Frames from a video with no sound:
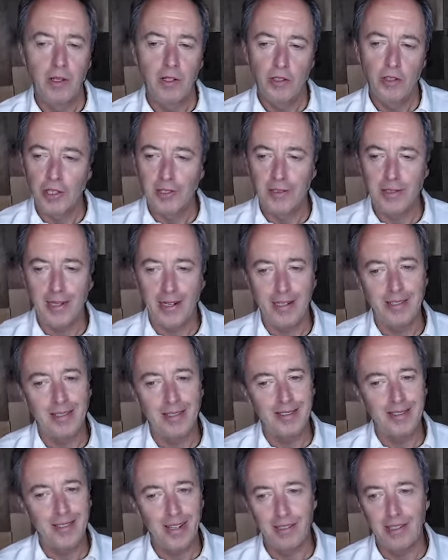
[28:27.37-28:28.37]
Chanting has
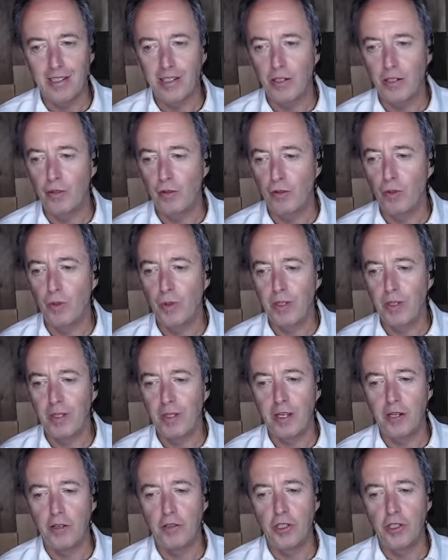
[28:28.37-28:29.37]
nothing to do with
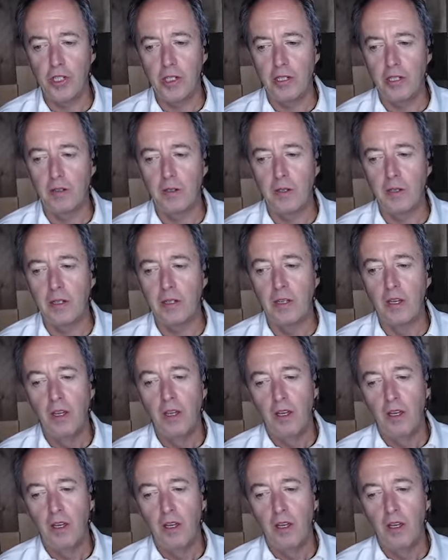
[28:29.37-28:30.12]
the energy healing.